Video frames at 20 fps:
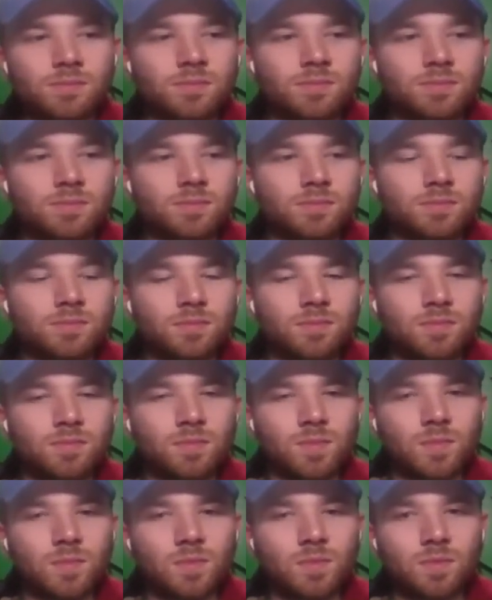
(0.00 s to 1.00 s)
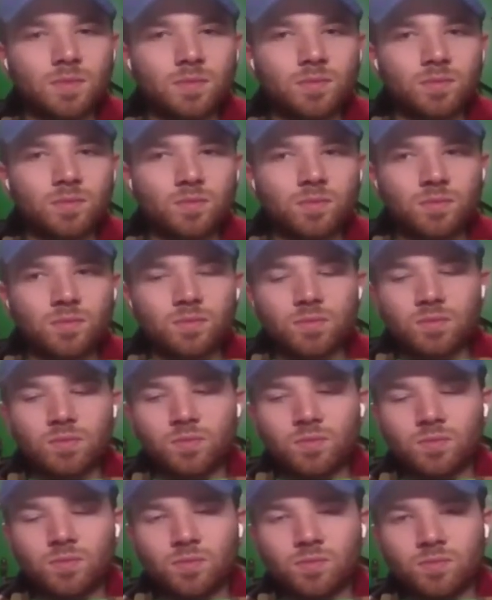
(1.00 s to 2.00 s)

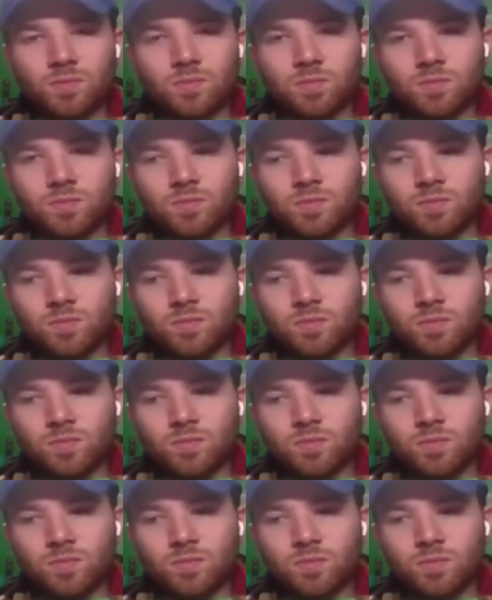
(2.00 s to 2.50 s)
This person isn't speaking.